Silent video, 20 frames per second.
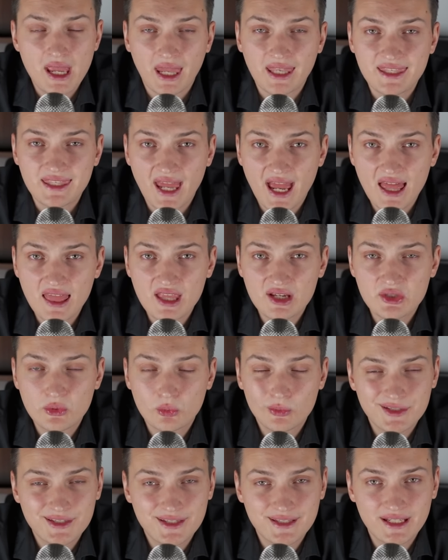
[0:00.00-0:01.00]
And Alex
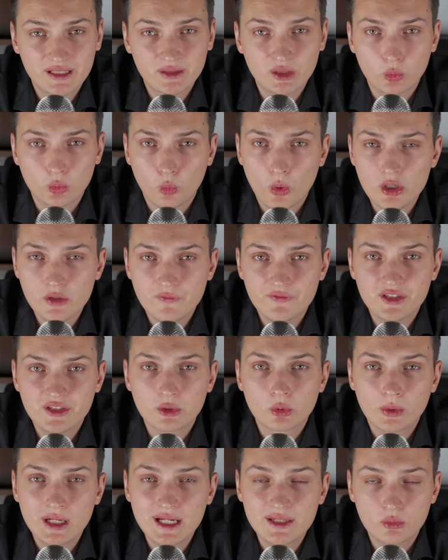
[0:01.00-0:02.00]
was saying that one of the
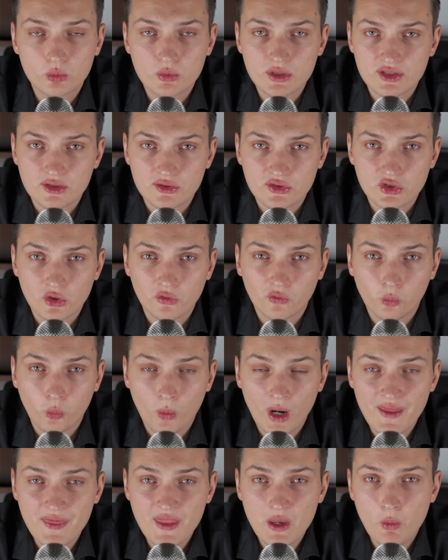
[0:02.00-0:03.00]
great reasons of
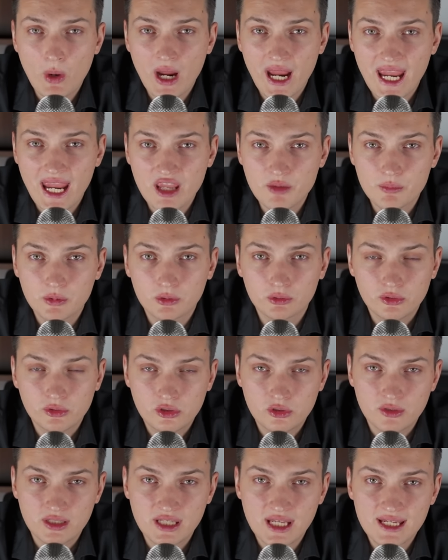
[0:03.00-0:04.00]
why they were able to
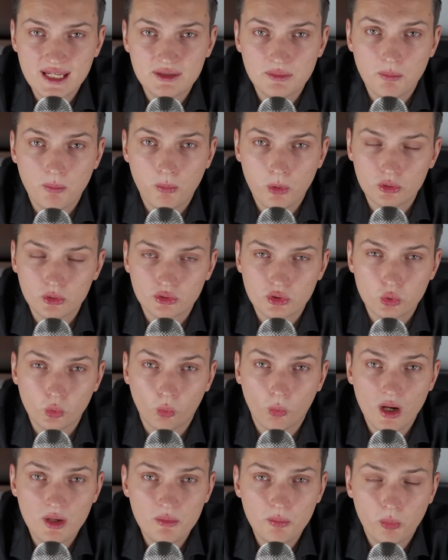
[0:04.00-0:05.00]
get Bonk to
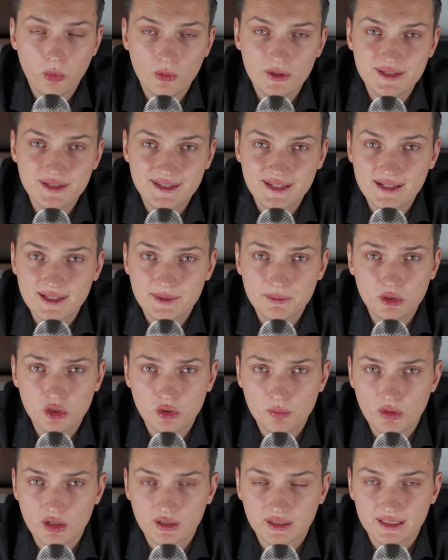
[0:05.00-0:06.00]
1.6 billion
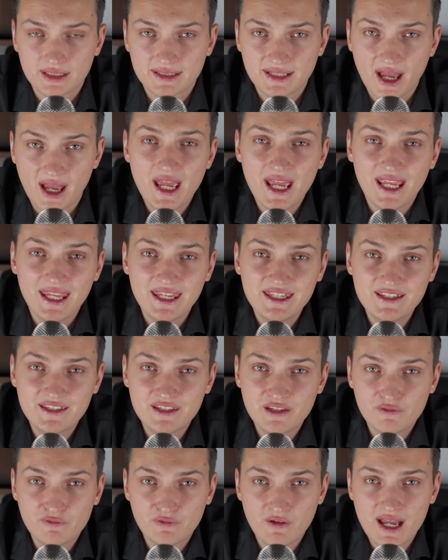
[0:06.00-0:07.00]
market cap is the
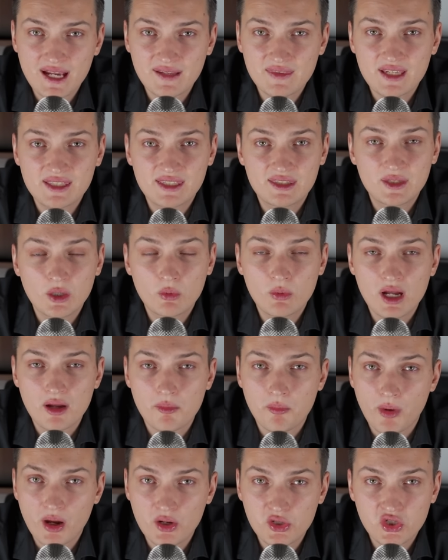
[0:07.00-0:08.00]
fact that there were a
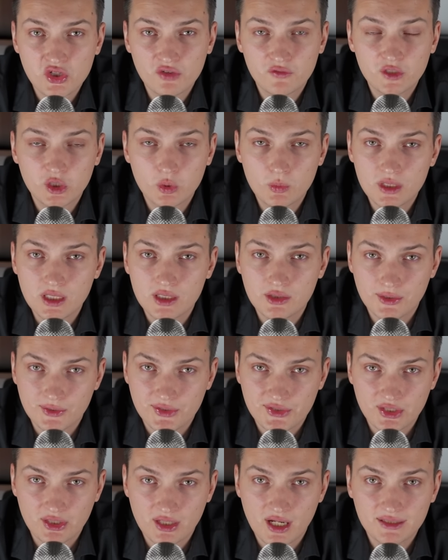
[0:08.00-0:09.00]
bunch of liquidity on
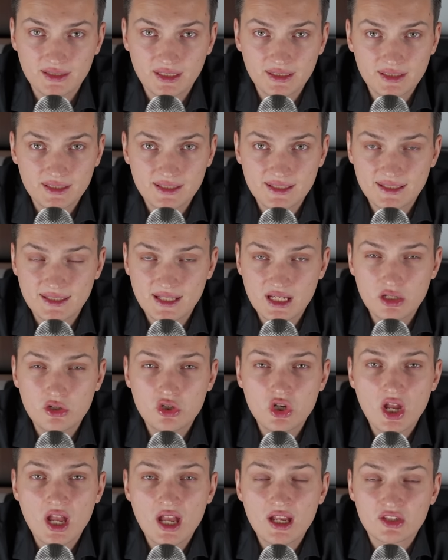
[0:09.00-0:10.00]
Solana at this stage.
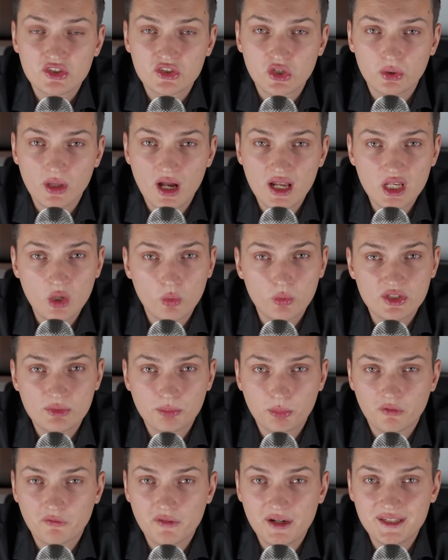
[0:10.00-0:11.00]
Solana was
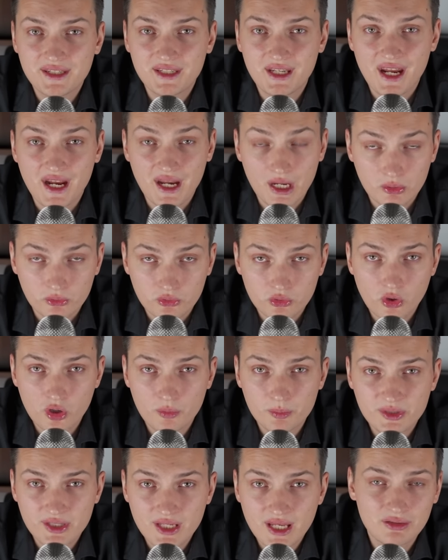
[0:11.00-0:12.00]
providing airdrops,